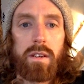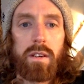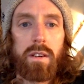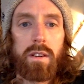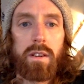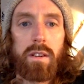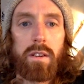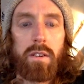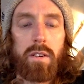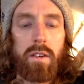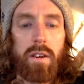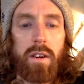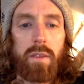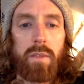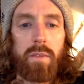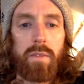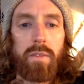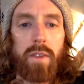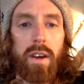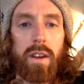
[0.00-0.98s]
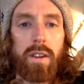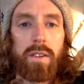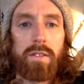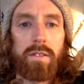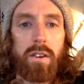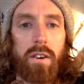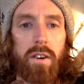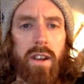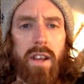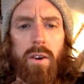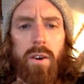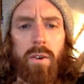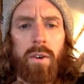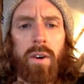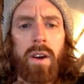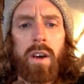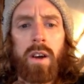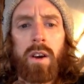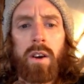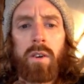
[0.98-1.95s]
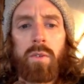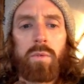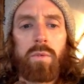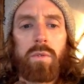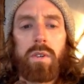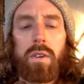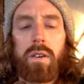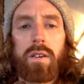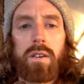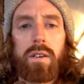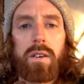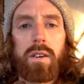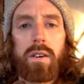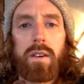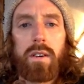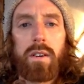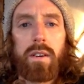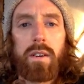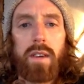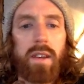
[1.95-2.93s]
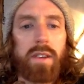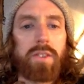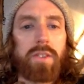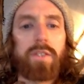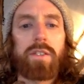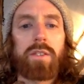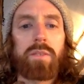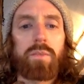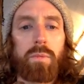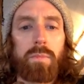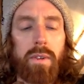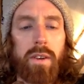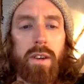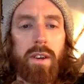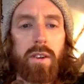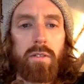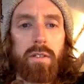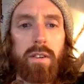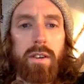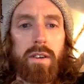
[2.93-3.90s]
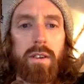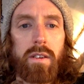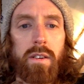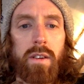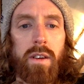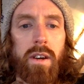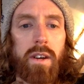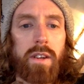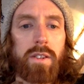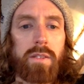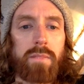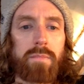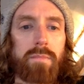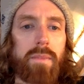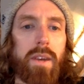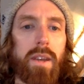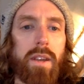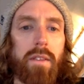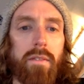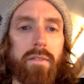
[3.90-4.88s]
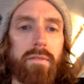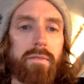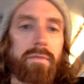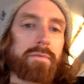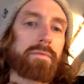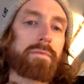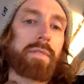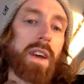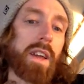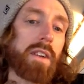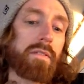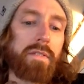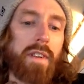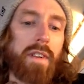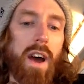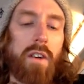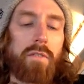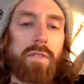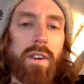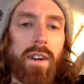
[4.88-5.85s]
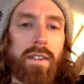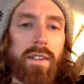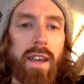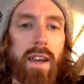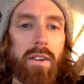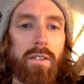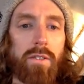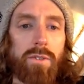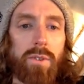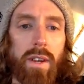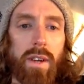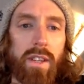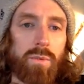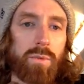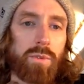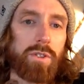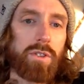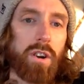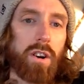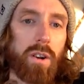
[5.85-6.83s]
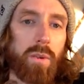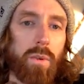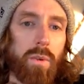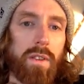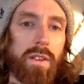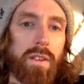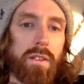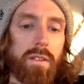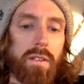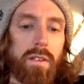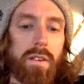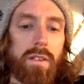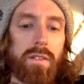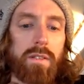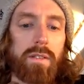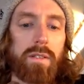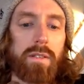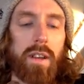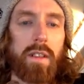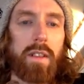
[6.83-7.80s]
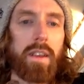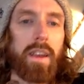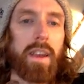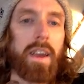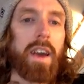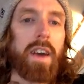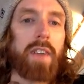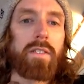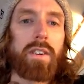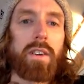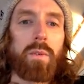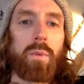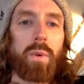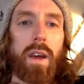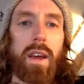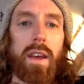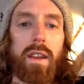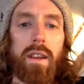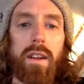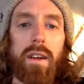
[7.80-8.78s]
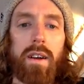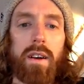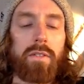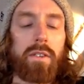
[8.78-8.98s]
And all right, we've got to start. Now, again, just because we're playing around, I just made a kind of fat rectangle, so I guess we're starting with a slightly heavy weight of